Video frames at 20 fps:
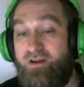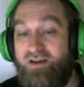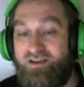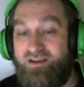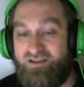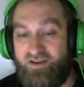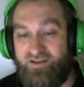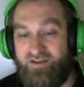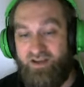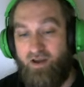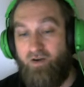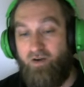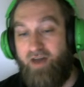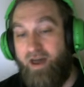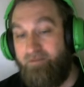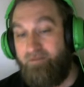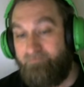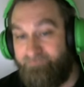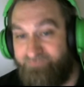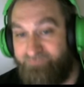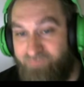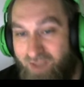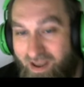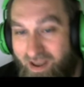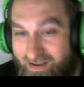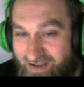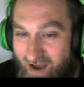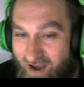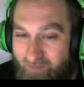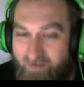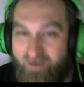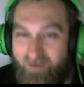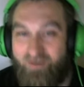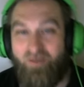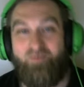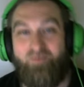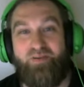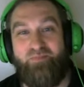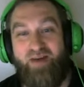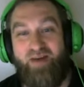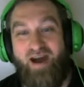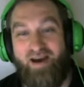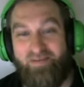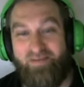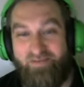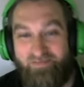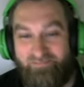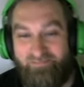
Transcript: So it's like, okay, time to do a little bit of math.